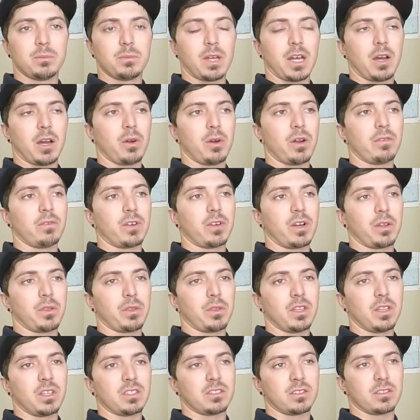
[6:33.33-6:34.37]
However, I
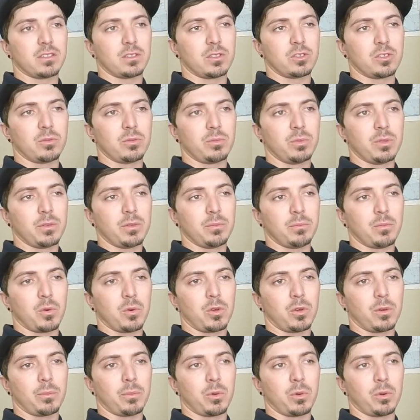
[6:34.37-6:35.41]
think it's a little bit
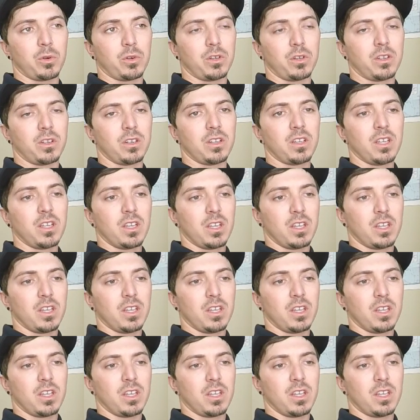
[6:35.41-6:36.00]
more important